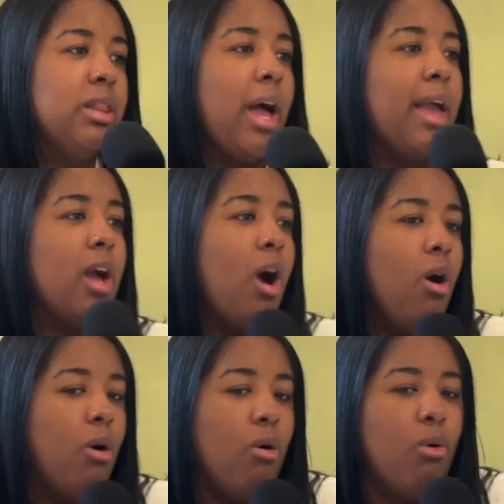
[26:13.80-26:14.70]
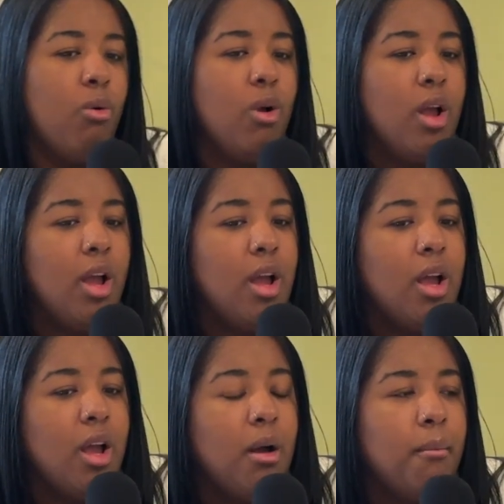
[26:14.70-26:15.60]
like, oh,
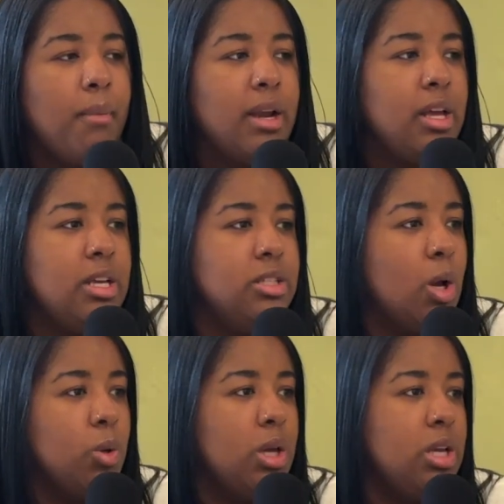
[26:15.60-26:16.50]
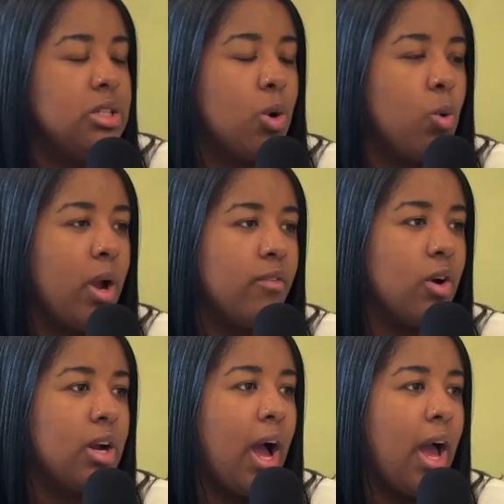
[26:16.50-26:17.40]
my niece, your niece, or
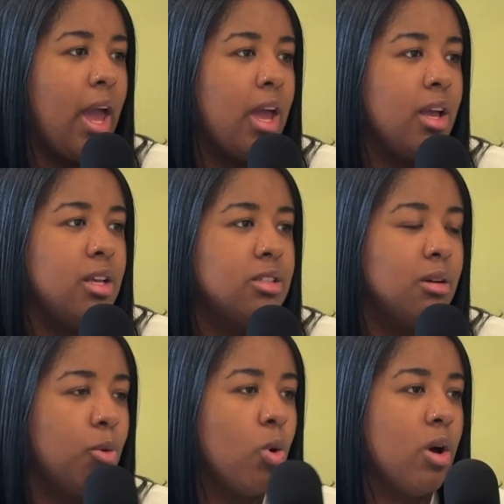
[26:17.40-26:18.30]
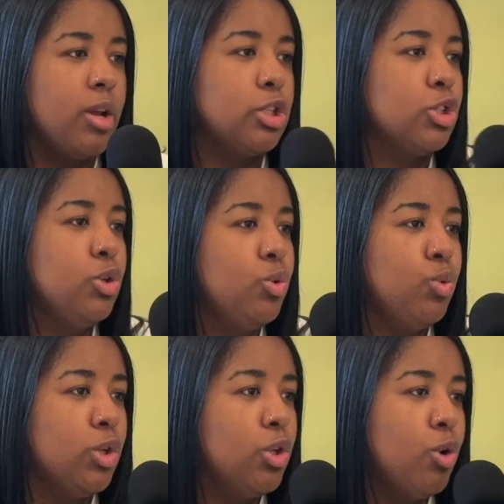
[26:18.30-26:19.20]
whoever got something going on in
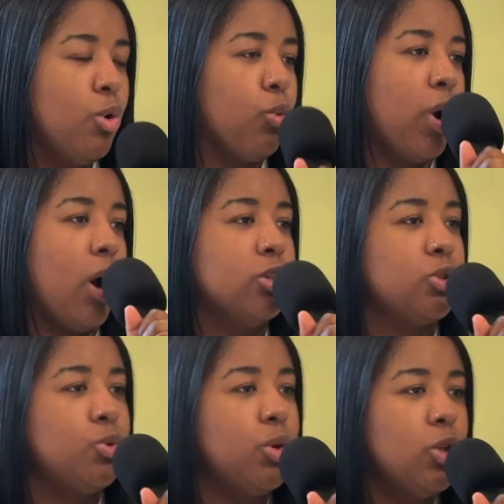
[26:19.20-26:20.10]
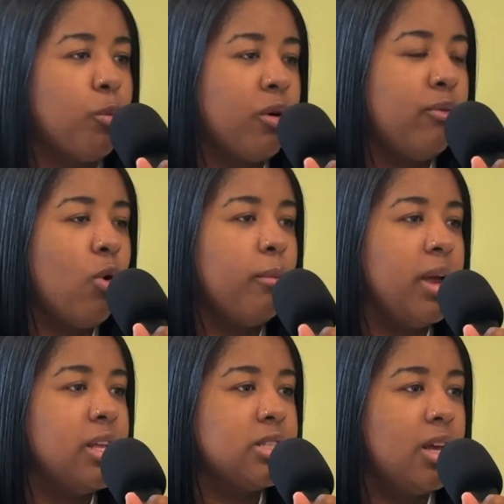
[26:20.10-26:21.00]
school, a little rehearsal, a little
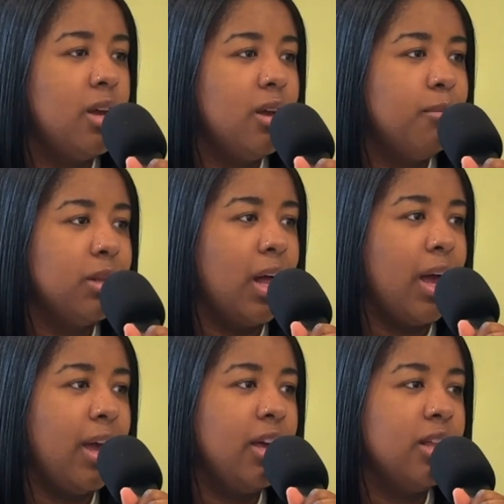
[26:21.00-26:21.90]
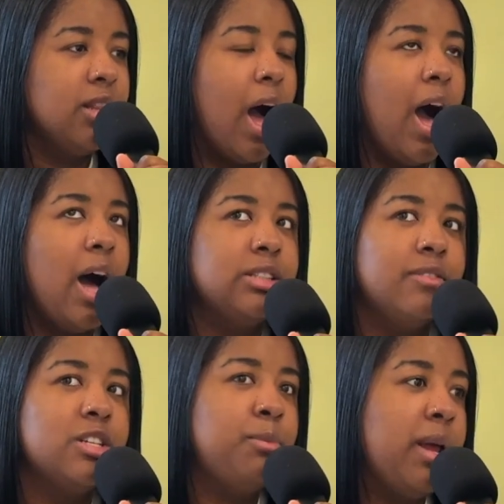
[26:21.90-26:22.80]
performance. But like the odds of
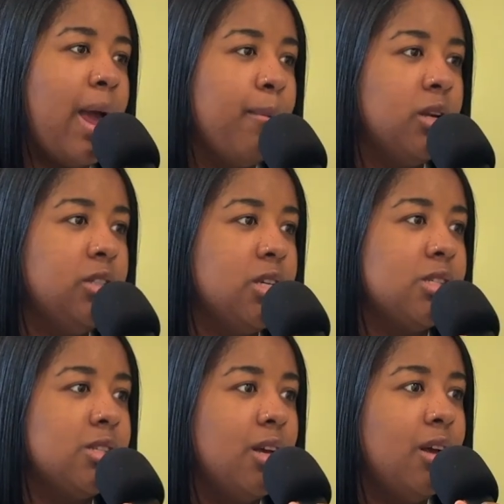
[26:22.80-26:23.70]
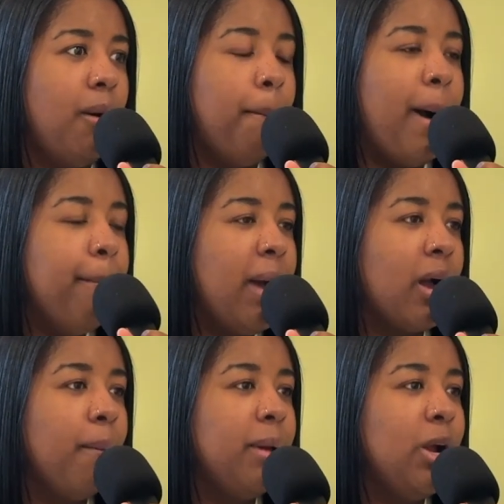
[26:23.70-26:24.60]
us being able to just pop
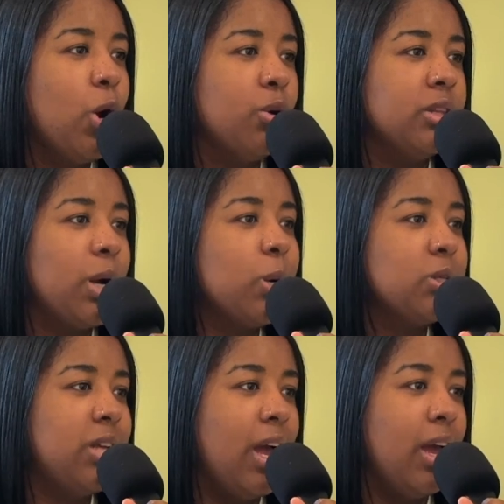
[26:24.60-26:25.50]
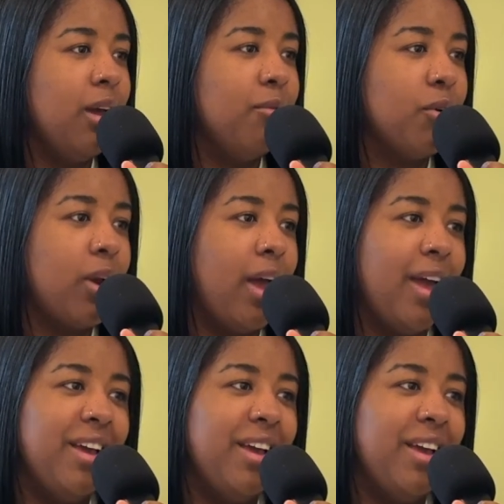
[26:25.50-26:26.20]
back up here on a Thursday for that